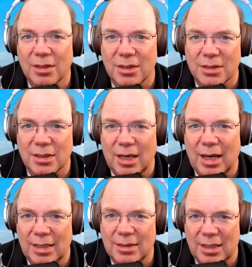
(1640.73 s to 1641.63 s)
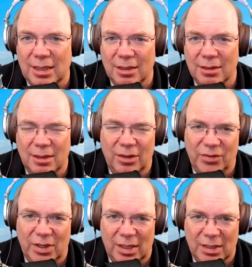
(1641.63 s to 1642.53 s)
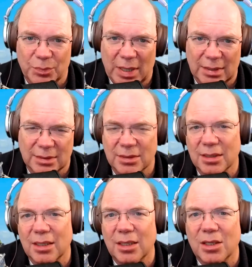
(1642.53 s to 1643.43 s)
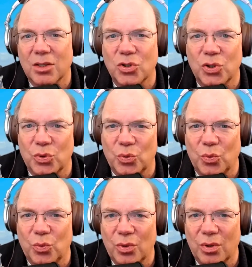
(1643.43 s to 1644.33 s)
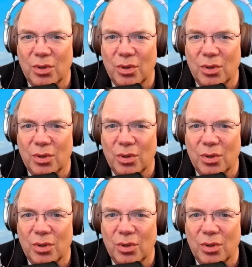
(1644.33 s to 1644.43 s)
these high-tech avionics boxes to